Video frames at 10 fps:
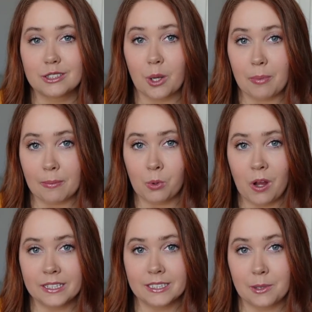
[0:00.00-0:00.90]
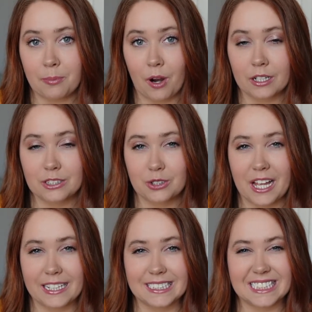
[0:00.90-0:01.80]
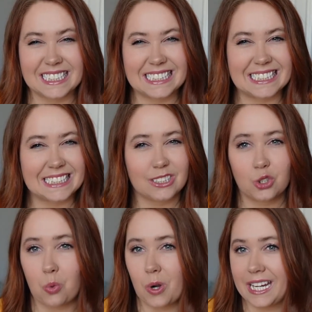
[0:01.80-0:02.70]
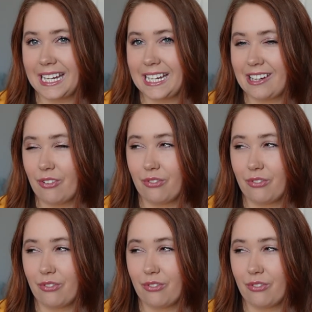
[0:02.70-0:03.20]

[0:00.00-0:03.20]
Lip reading: So bubble wands in the parks are like $25,